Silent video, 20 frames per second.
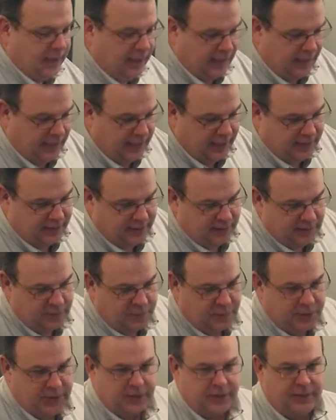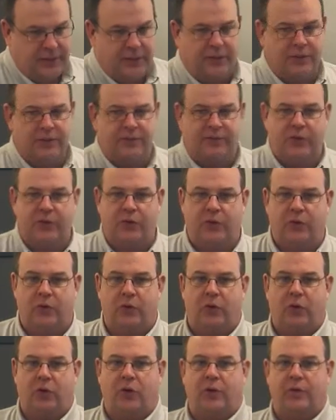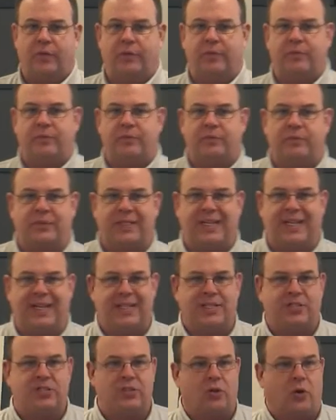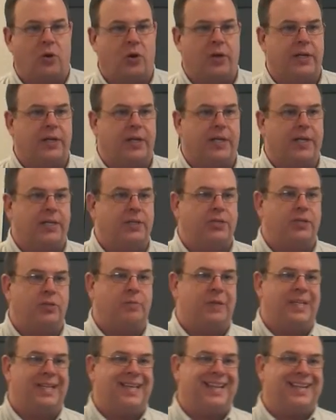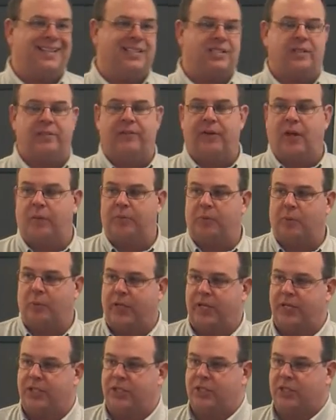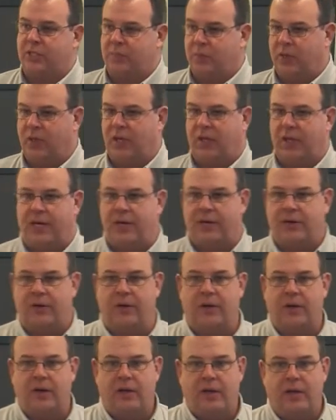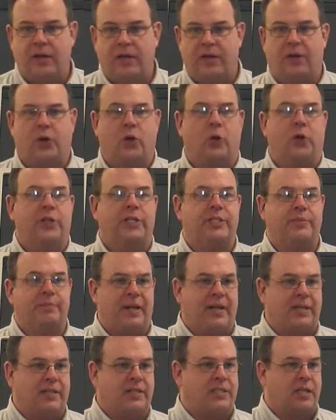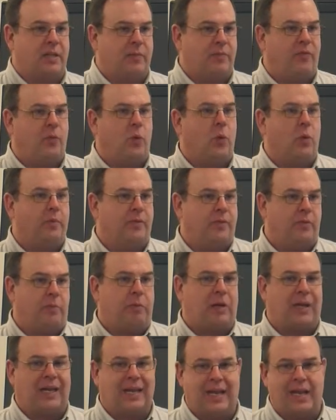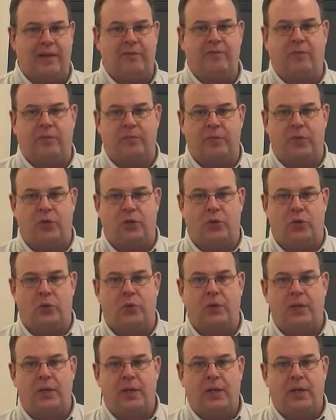and particularly those of you that are getting started and as you begin to develop a relationship with a lender, they're going to expect some form of a plan from you